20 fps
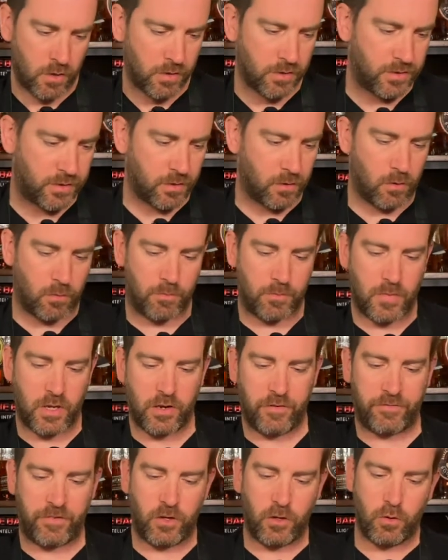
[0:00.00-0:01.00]
So
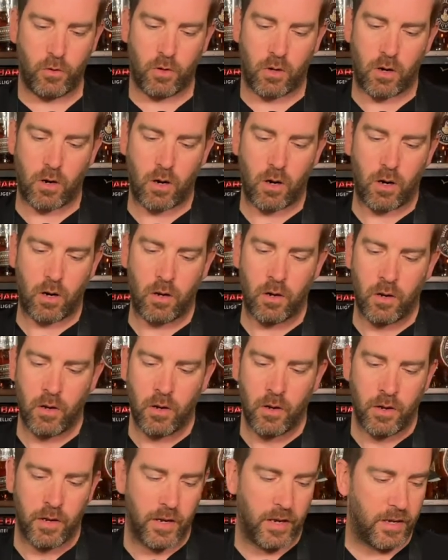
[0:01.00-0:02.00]
if you are
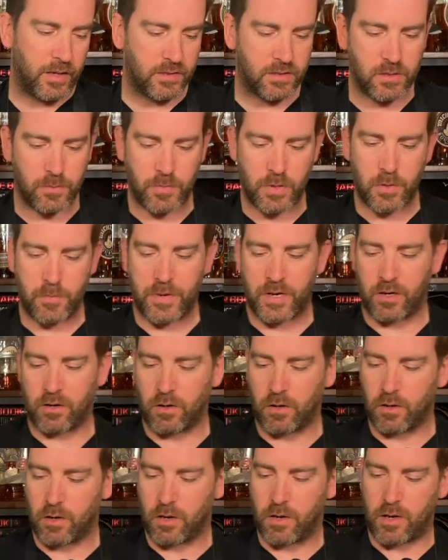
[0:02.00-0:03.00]
in some of the
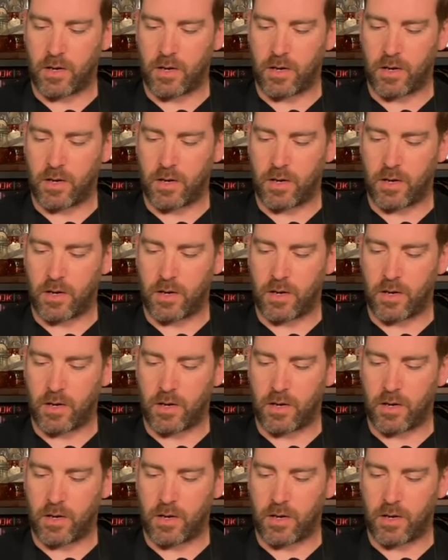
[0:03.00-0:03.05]
bigger